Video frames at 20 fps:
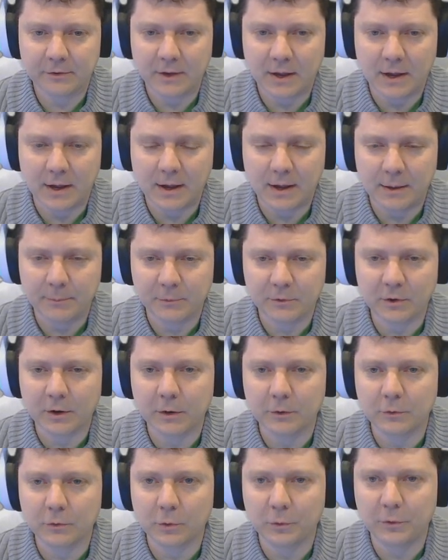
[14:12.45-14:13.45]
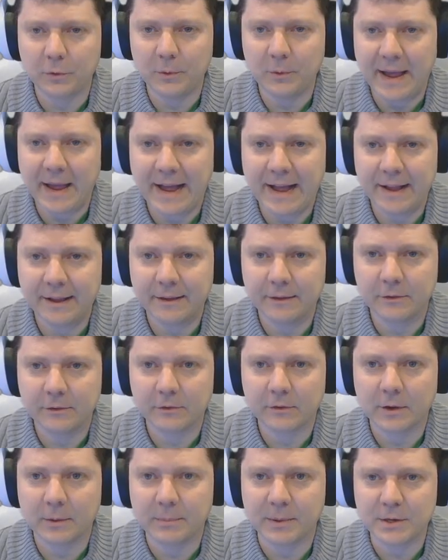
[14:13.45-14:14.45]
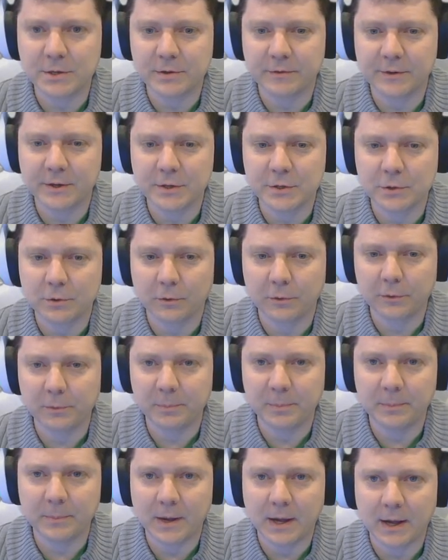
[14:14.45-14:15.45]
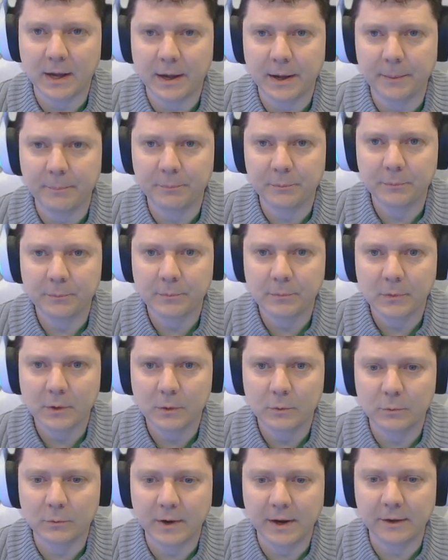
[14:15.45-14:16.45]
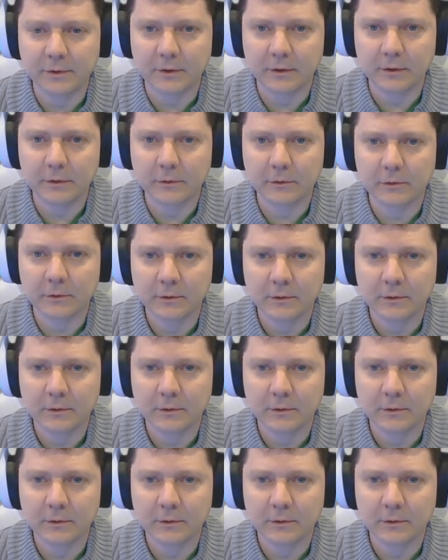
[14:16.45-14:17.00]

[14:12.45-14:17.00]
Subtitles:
Star Control 2 adds a bunch of additional races.